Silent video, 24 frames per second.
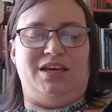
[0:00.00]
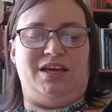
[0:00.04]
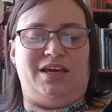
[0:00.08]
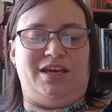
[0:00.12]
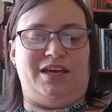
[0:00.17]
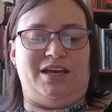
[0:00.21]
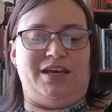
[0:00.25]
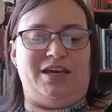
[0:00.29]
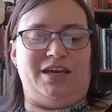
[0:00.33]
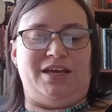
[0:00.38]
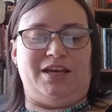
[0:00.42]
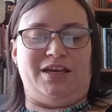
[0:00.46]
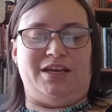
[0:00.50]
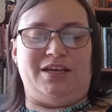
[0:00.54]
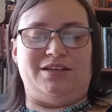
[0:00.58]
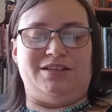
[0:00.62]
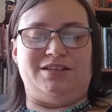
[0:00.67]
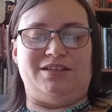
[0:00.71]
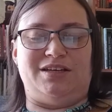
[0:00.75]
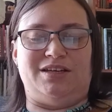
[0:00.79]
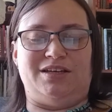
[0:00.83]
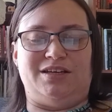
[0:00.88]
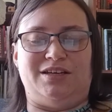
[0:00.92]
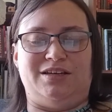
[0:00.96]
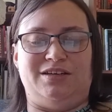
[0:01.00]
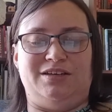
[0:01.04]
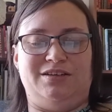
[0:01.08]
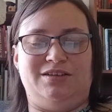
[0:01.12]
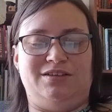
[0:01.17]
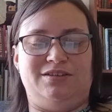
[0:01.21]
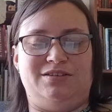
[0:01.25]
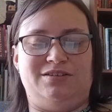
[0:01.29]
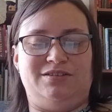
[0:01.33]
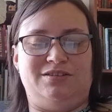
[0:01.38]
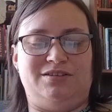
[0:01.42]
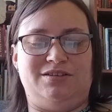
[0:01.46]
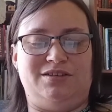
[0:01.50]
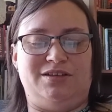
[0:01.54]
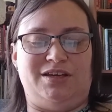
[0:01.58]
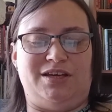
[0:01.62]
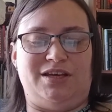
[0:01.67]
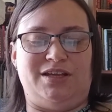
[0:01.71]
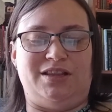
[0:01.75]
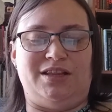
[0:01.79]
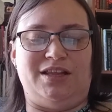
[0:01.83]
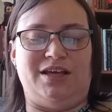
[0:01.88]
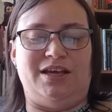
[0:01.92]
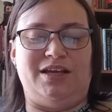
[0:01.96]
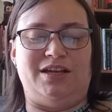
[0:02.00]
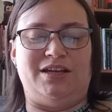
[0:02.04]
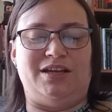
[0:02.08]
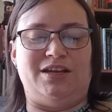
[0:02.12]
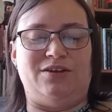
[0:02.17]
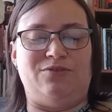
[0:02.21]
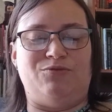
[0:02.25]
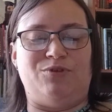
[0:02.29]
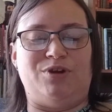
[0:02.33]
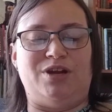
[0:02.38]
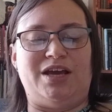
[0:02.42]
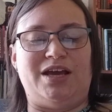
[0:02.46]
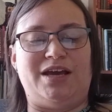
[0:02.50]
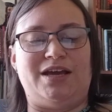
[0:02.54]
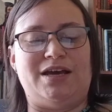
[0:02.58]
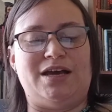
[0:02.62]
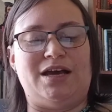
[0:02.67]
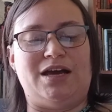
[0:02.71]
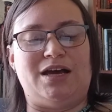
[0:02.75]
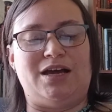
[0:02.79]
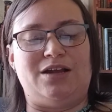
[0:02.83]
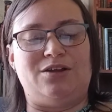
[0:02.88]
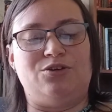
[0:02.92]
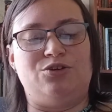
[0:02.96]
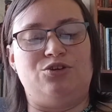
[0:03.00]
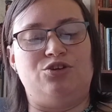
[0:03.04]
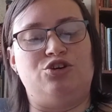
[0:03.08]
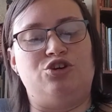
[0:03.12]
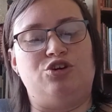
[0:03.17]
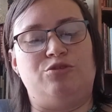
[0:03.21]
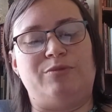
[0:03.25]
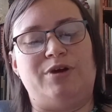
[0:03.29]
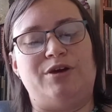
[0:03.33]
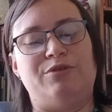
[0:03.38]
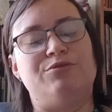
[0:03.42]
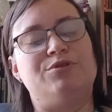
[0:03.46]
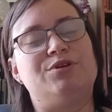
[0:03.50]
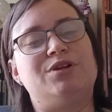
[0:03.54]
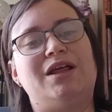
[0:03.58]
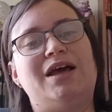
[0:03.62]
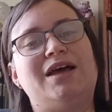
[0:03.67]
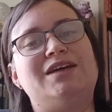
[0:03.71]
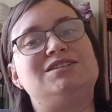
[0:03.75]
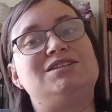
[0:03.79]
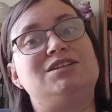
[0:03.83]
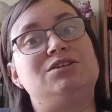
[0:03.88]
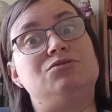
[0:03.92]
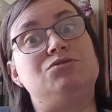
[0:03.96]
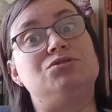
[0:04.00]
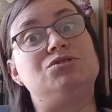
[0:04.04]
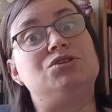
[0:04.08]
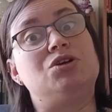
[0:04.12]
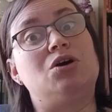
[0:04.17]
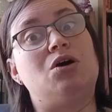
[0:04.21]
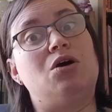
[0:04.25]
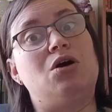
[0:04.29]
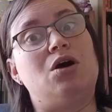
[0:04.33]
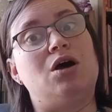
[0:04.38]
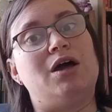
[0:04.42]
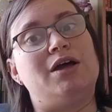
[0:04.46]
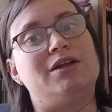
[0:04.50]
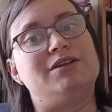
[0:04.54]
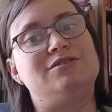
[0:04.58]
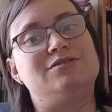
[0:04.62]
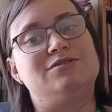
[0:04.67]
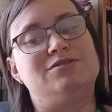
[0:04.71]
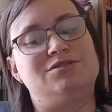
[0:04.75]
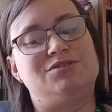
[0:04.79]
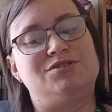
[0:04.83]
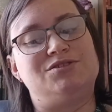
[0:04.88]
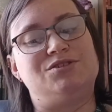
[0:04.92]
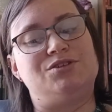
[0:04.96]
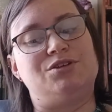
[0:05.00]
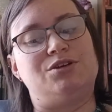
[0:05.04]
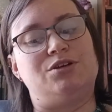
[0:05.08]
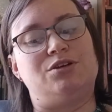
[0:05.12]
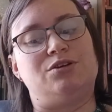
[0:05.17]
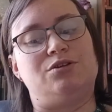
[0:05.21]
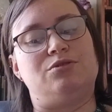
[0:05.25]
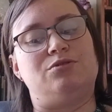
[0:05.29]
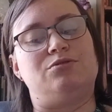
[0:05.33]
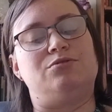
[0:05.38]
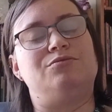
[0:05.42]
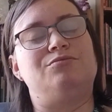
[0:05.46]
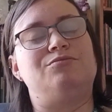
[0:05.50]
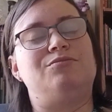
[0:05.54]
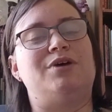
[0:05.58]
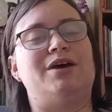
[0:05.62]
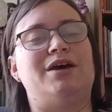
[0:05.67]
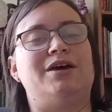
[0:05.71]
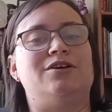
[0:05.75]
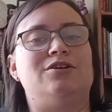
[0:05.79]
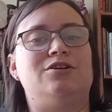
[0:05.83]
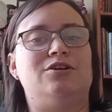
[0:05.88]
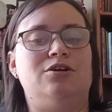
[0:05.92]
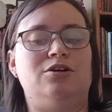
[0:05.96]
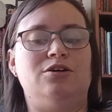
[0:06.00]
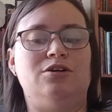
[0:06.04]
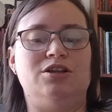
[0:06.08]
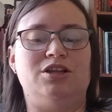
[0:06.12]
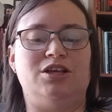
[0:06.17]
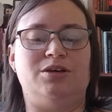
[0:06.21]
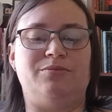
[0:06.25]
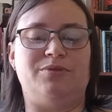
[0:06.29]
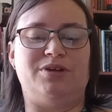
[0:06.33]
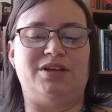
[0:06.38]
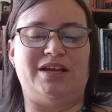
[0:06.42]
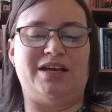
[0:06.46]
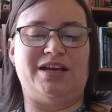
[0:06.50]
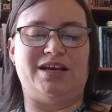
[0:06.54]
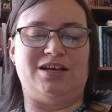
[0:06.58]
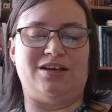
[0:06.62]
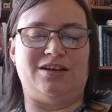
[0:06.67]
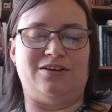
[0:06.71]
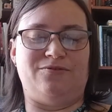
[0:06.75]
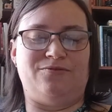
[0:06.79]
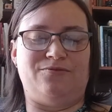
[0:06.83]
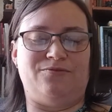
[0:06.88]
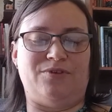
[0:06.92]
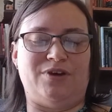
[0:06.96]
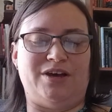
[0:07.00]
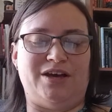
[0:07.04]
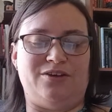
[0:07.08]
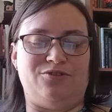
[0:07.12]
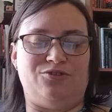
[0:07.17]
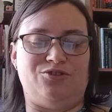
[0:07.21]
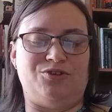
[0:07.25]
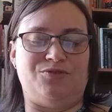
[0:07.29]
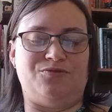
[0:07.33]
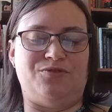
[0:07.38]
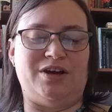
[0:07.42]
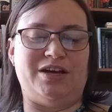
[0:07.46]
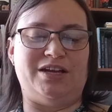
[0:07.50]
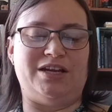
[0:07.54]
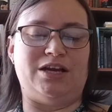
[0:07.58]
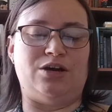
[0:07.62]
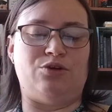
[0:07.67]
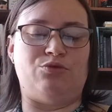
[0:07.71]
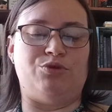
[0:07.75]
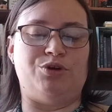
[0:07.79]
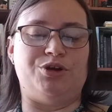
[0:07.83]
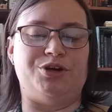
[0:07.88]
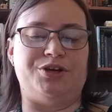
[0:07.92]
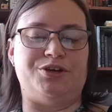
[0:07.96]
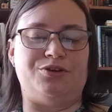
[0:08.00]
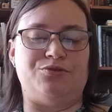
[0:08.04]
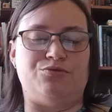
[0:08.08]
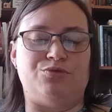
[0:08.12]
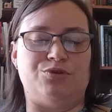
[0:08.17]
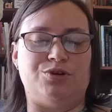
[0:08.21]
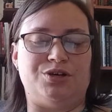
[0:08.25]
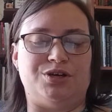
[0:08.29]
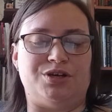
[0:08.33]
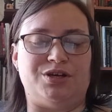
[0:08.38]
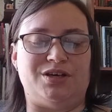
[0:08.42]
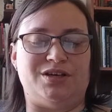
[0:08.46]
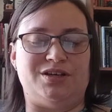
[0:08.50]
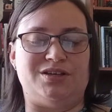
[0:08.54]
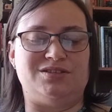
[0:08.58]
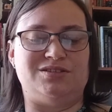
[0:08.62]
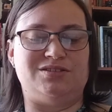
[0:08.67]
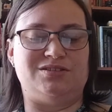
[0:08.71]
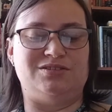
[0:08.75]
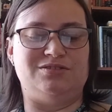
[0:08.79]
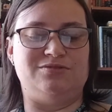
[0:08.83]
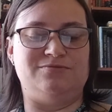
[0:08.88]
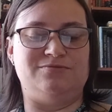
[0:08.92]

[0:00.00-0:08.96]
And, uh, and then when I got home, I realized he was gone. So I called him and I, to find out where he was.